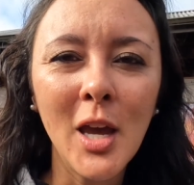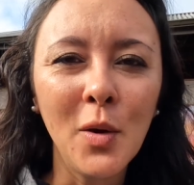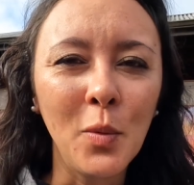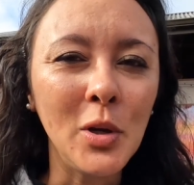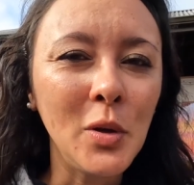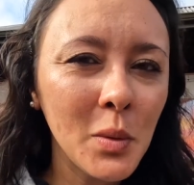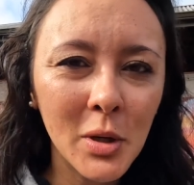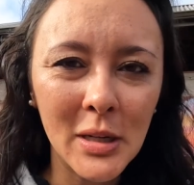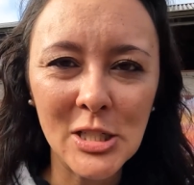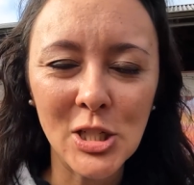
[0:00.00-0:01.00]
We knew we were
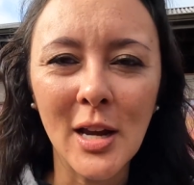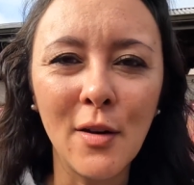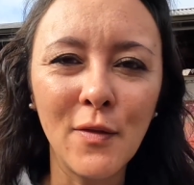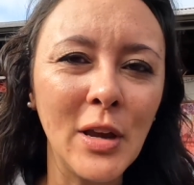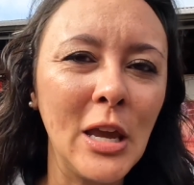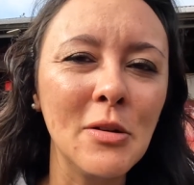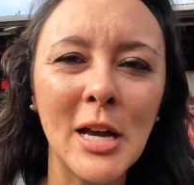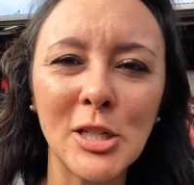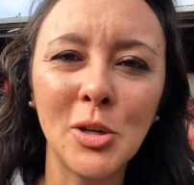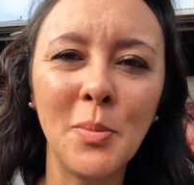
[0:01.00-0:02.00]
going to check out Volcano
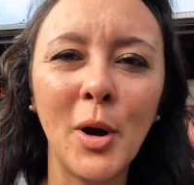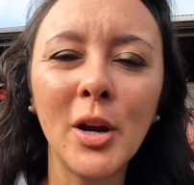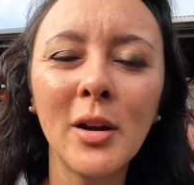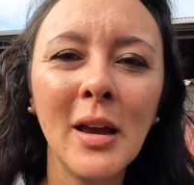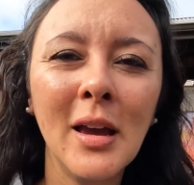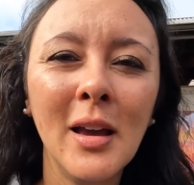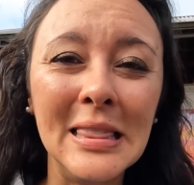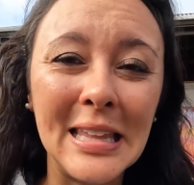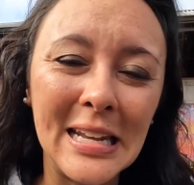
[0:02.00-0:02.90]
National Park late